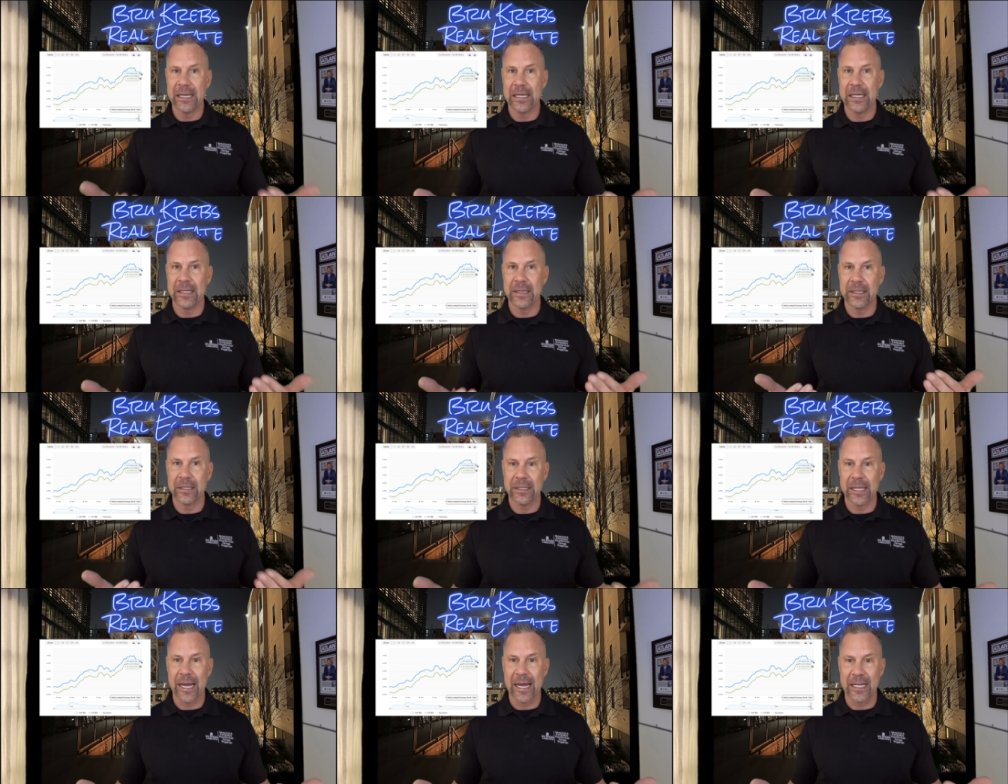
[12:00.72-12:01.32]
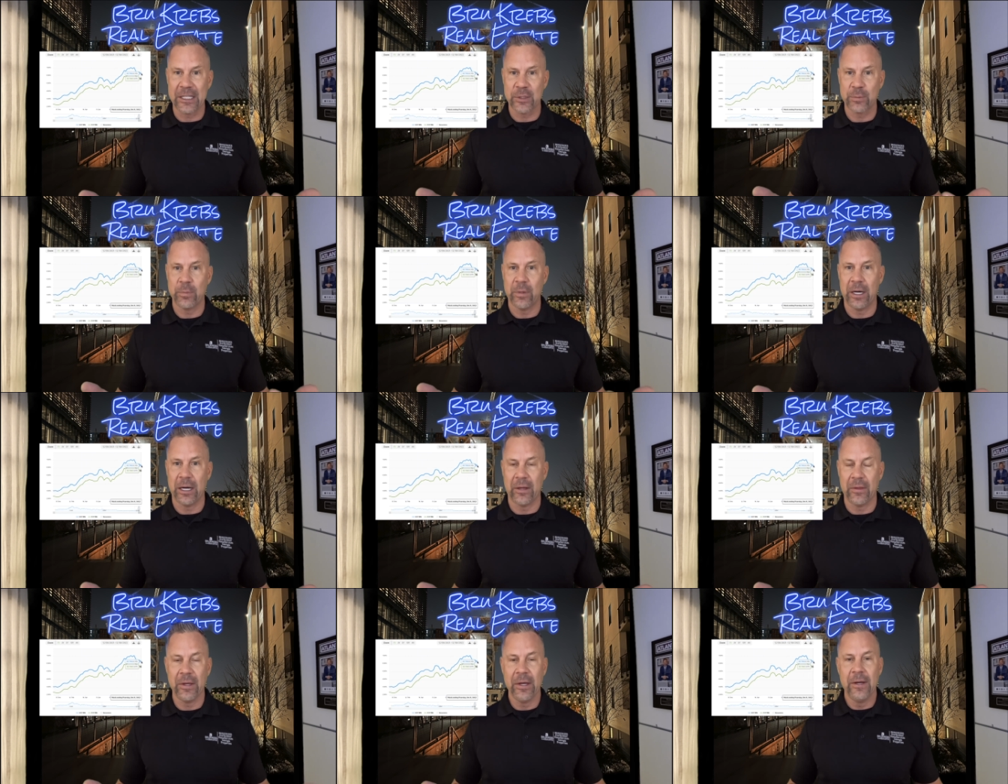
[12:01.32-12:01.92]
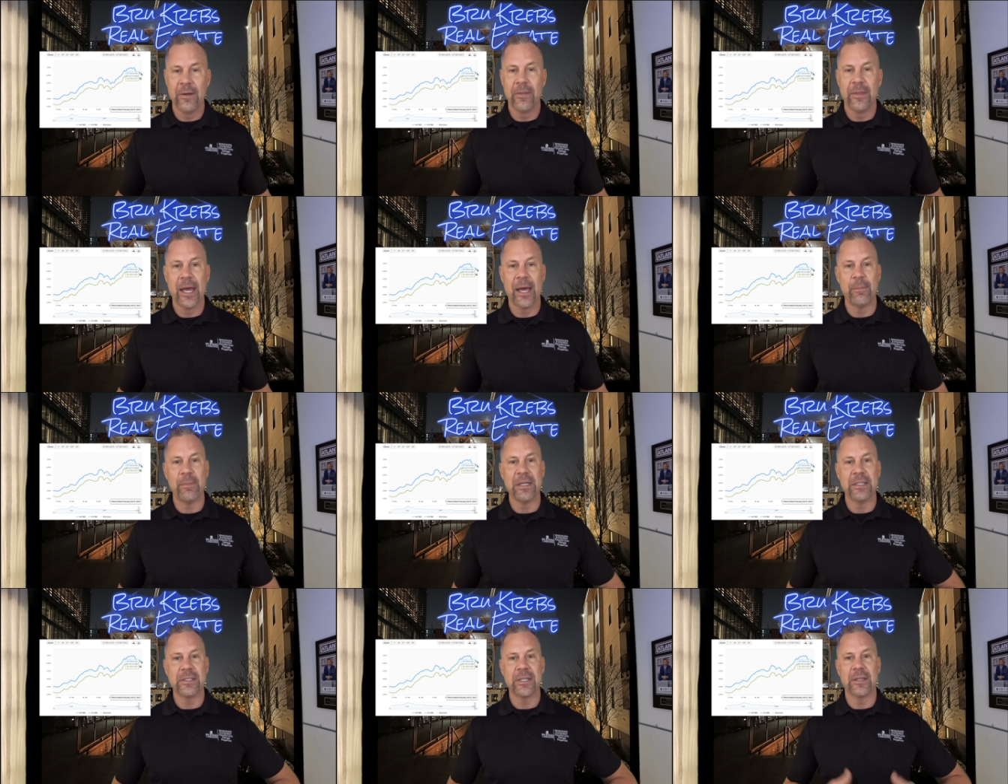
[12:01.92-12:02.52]
in the last month. That
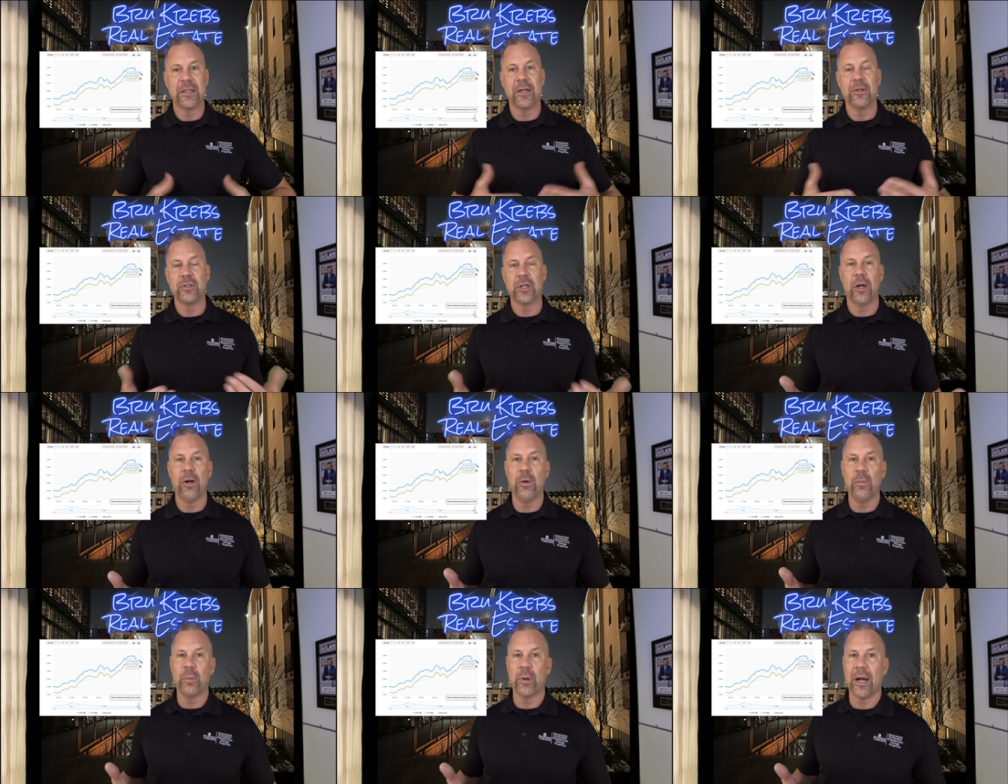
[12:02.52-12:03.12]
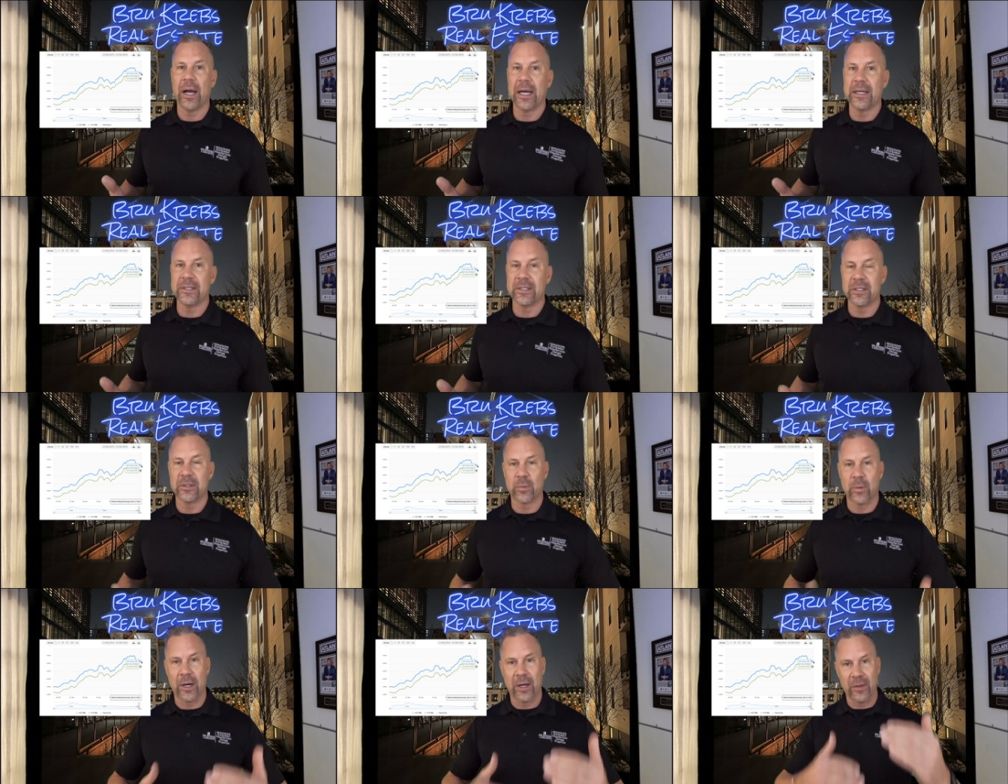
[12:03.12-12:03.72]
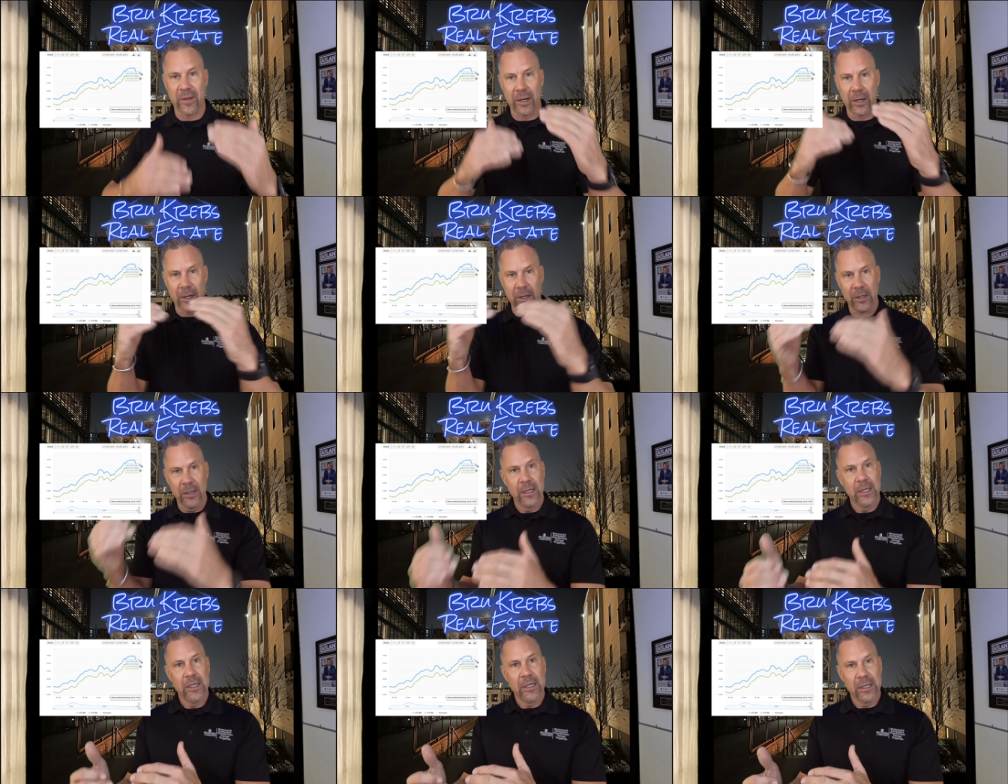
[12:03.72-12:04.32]
means that those home prices, while they're
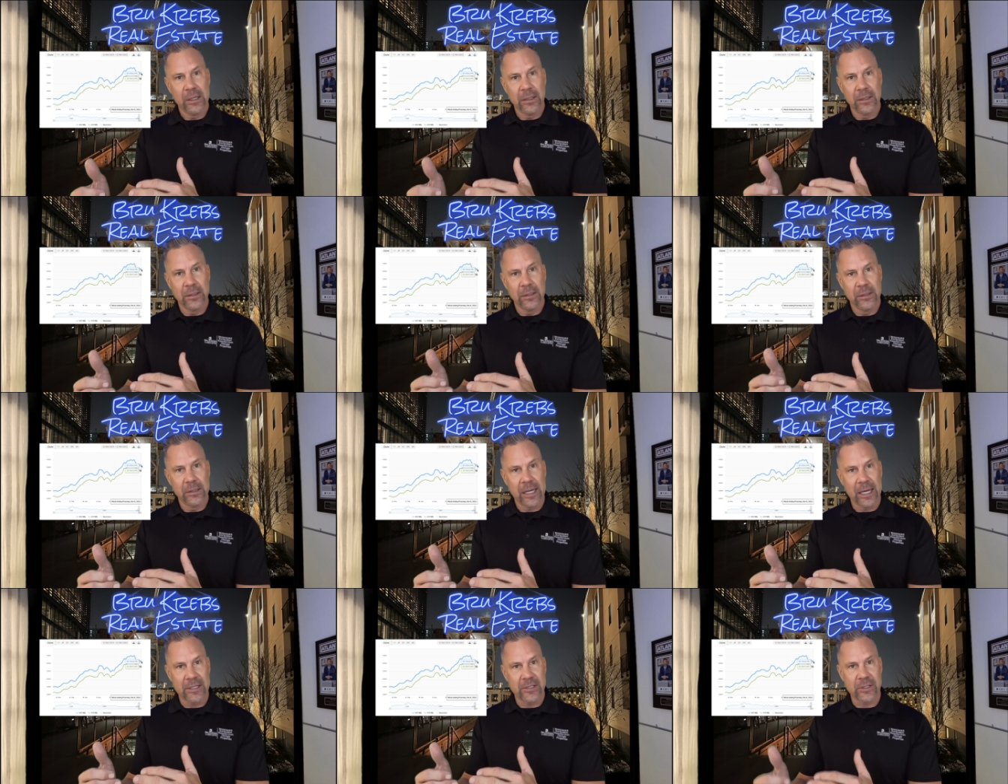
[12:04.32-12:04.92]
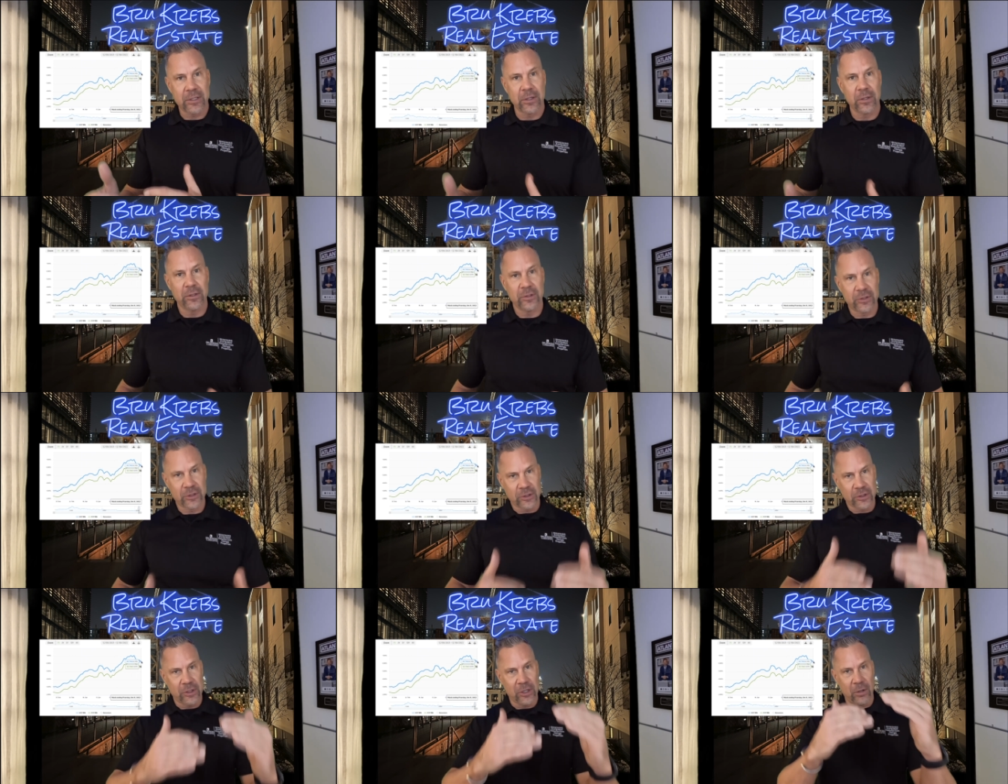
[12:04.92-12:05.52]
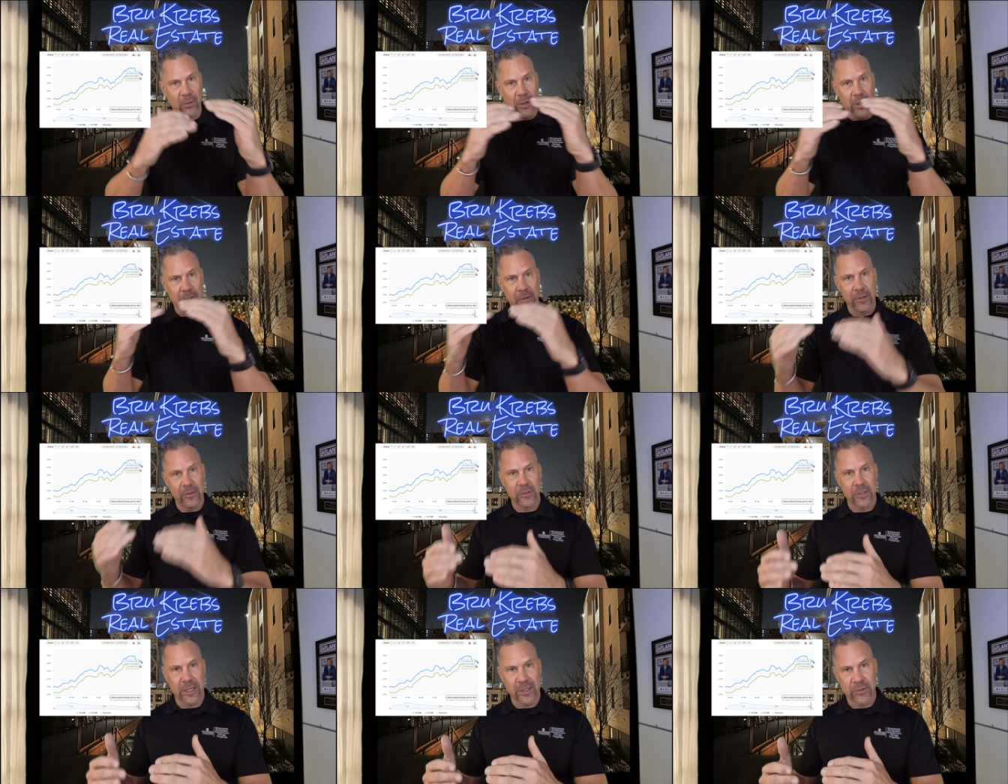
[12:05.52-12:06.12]
lesser, so are
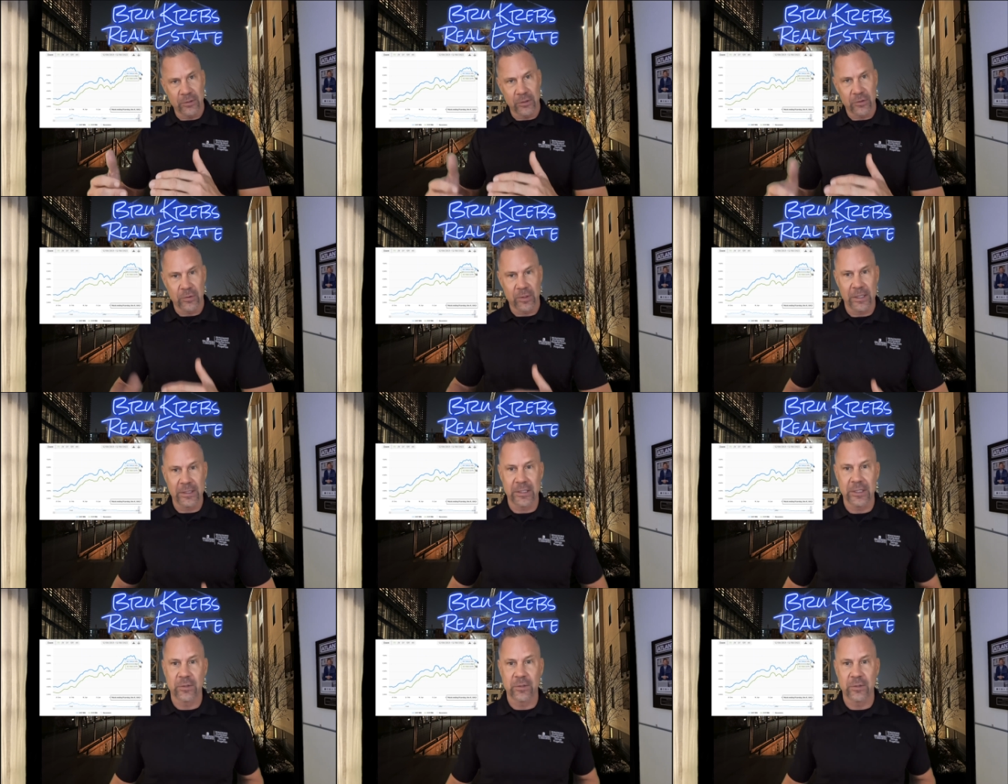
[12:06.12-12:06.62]
those interest rates.